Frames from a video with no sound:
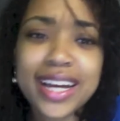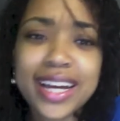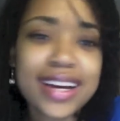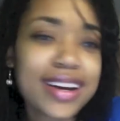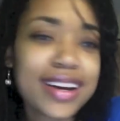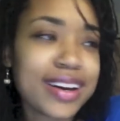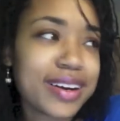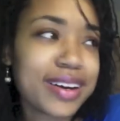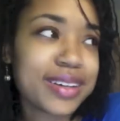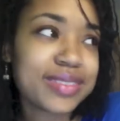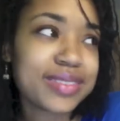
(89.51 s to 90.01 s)

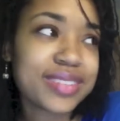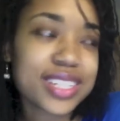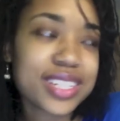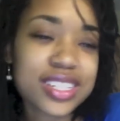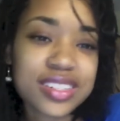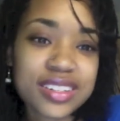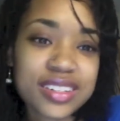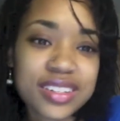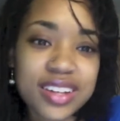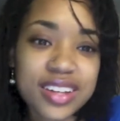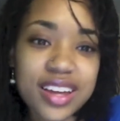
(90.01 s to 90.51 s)

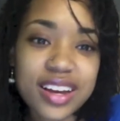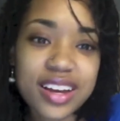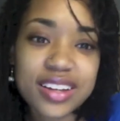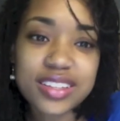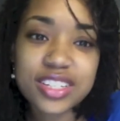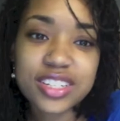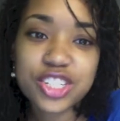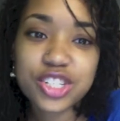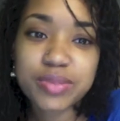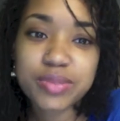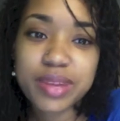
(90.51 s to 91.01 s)
And I
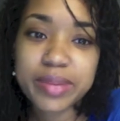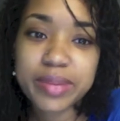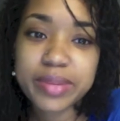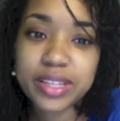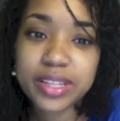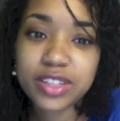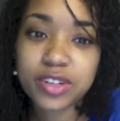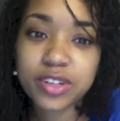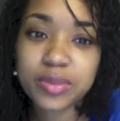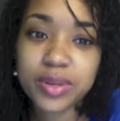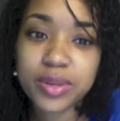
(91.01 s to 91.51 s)
think she might be a
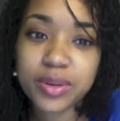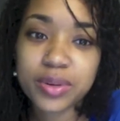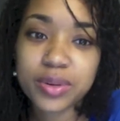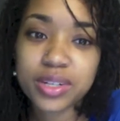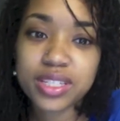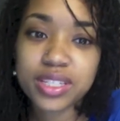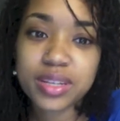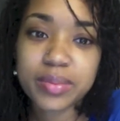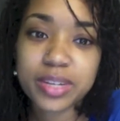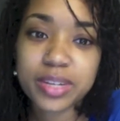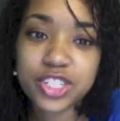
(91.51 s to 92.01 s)
little bit
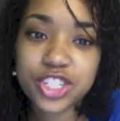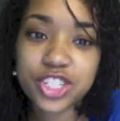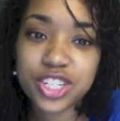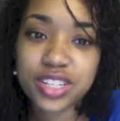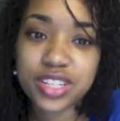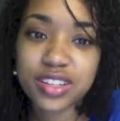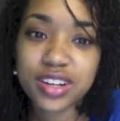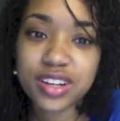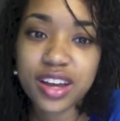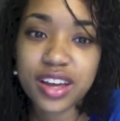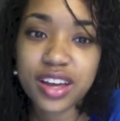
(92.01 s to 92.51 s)
worse at budgeting
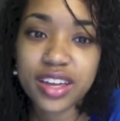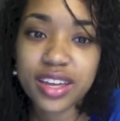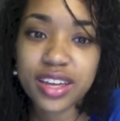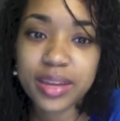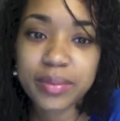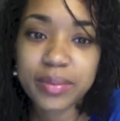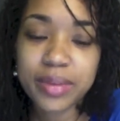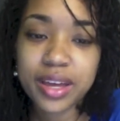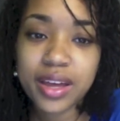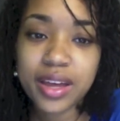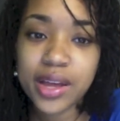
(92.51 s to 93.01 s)
than I
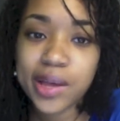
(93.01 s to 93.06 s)
am,